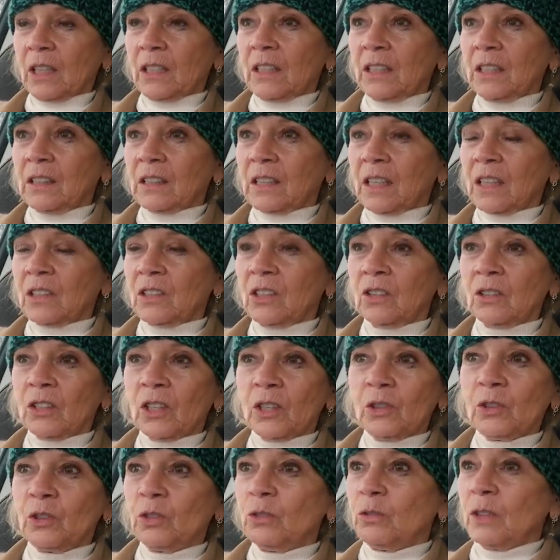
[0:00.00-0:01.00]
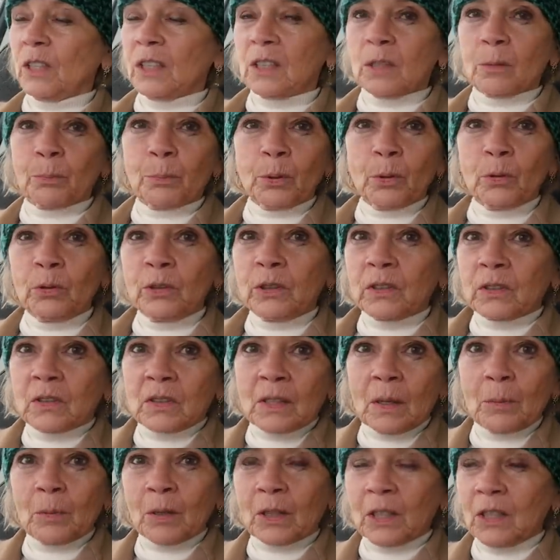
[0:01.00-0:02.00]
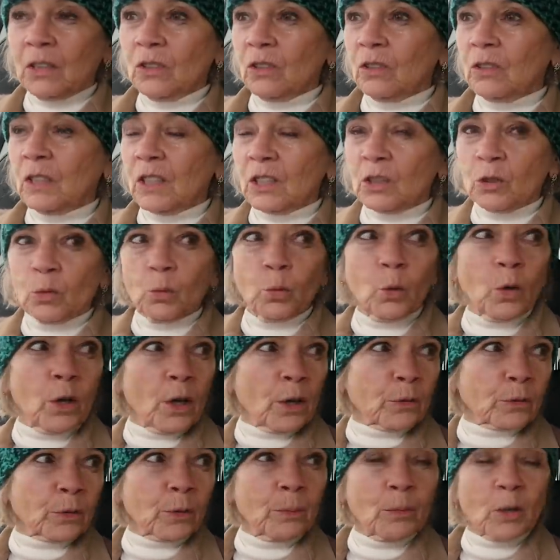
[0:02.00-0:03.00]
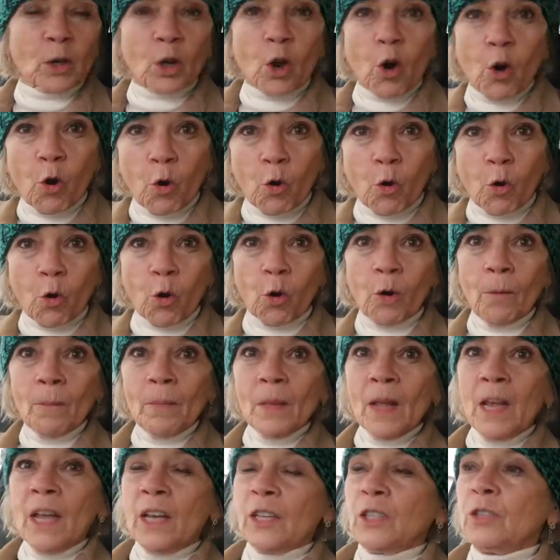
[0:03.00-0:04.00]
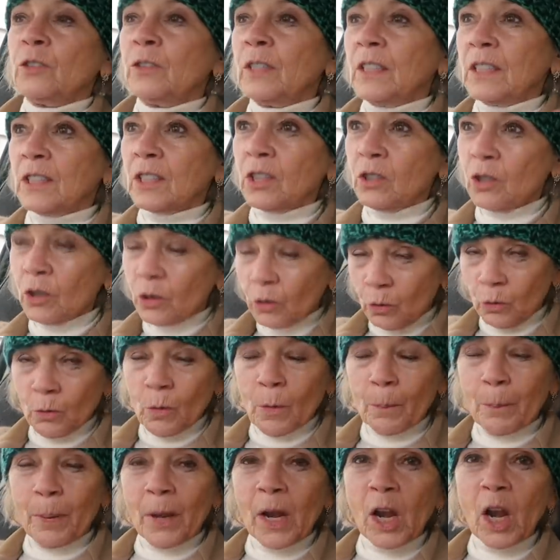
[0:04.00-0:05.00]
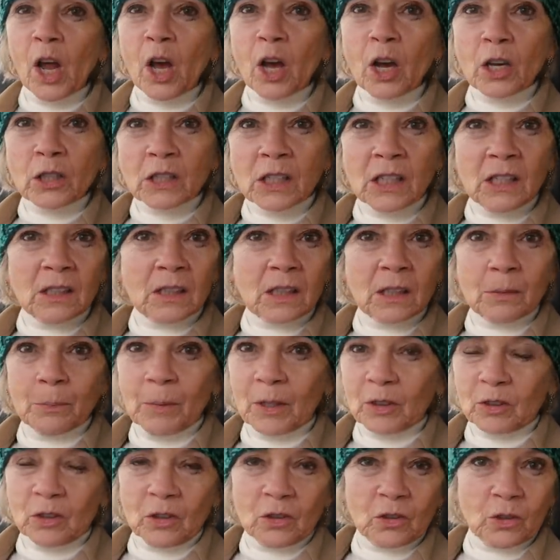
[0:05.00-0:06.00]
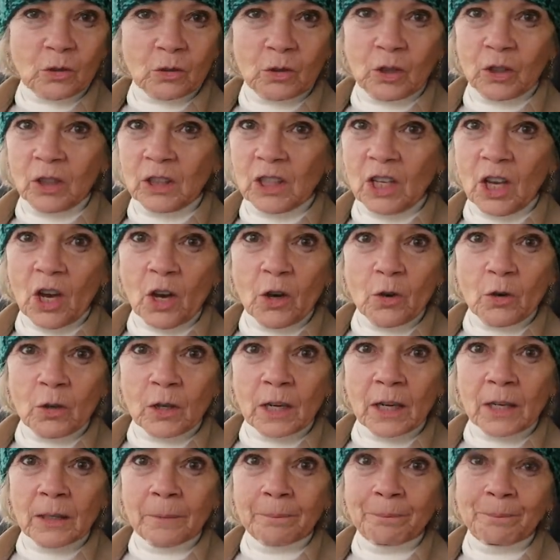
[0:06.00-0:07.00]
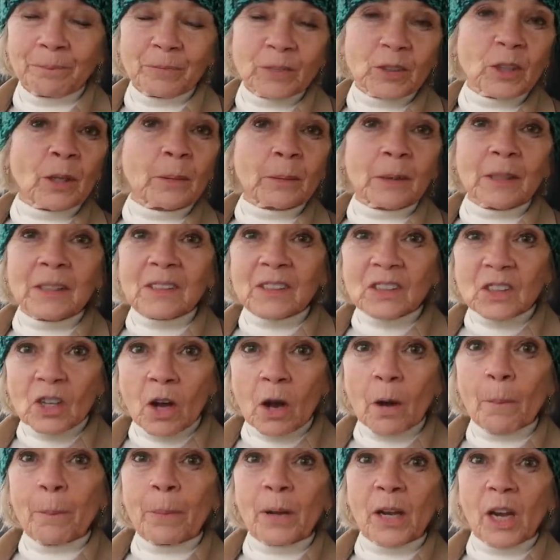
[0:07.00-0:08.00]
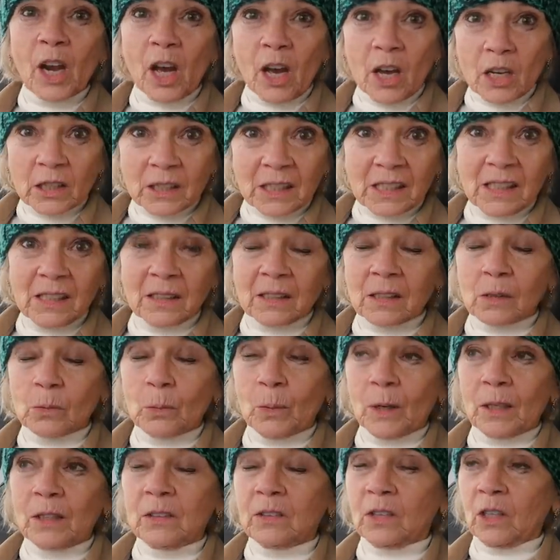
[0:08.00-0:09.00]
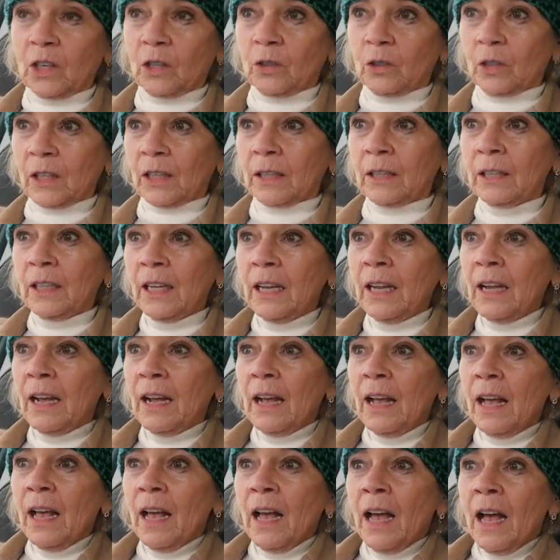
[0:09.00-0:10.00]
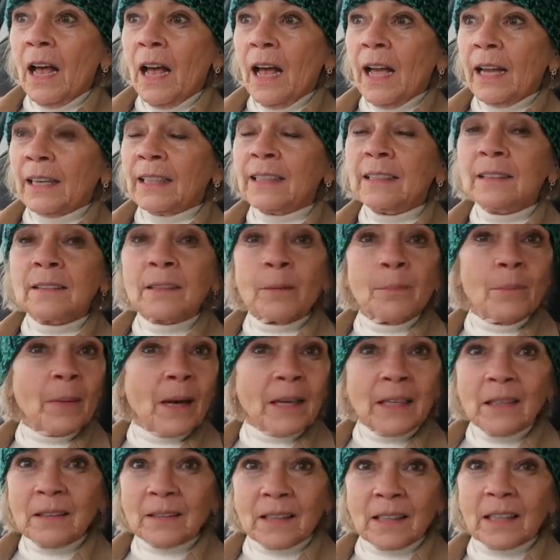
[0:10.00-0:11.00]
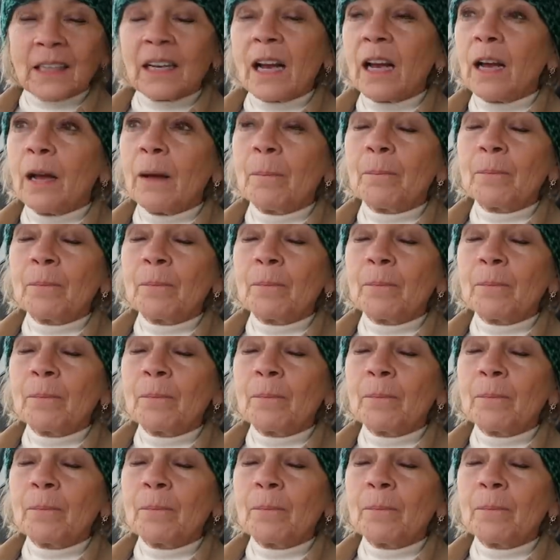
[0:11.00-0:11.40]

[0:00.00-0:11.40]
And he said, you know, you need to pull your stomach in. You need to work from the core. You need to do Pilates as much as you're doing yoga. So I'm going to start Pilates as well as yoga. He's amazing.